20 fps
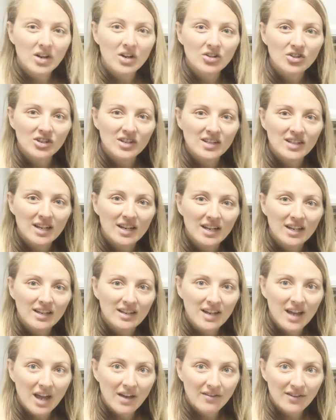are just sitting in
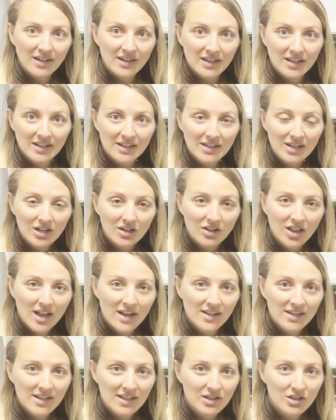the oven
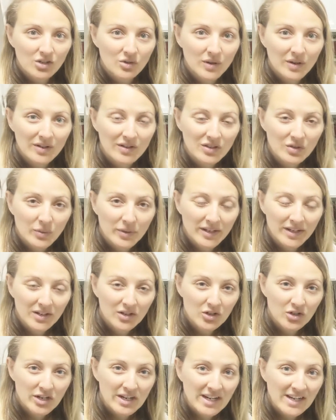sterilizing at 220
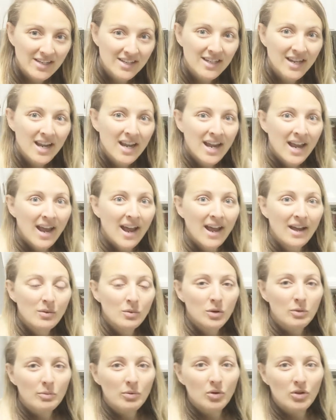degrees.
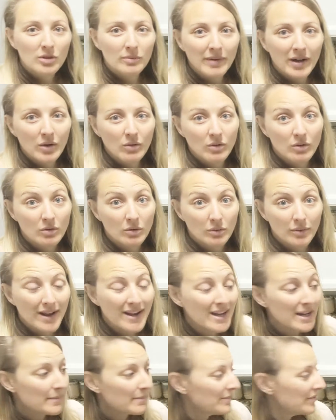And we'll pull them out when we're
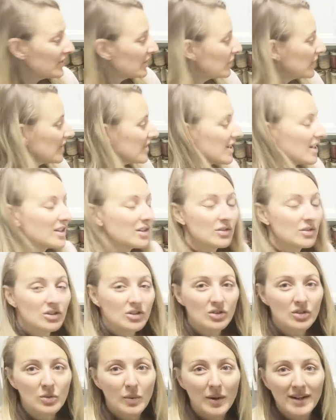ready. The reason I do
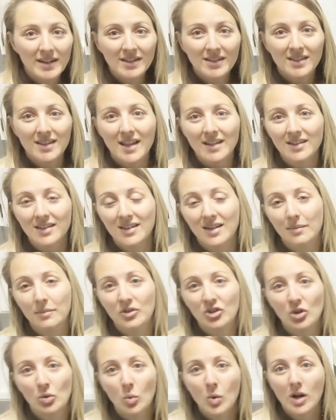220 is that's the
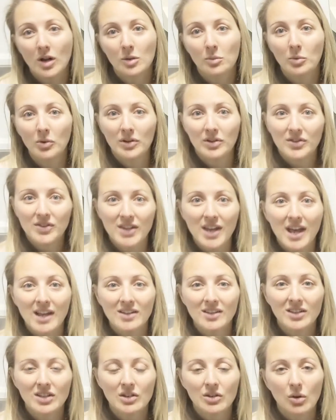temperature water boils
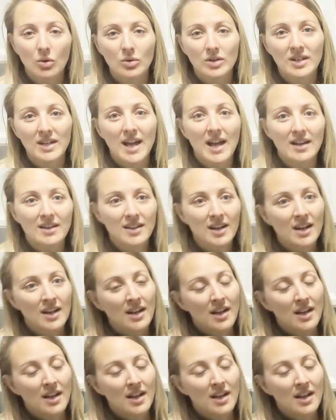at, so you don't get